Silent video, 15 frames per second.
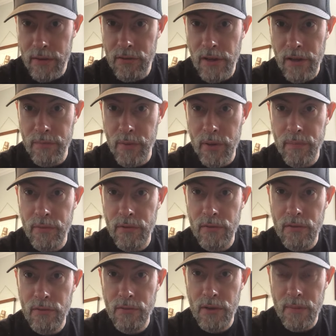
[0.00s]
Jazz Bums
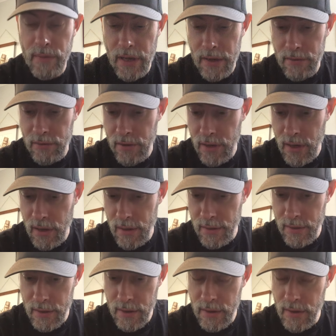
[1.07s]
stream last night, and
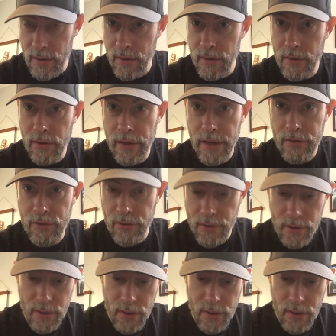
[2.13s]
then a little extra.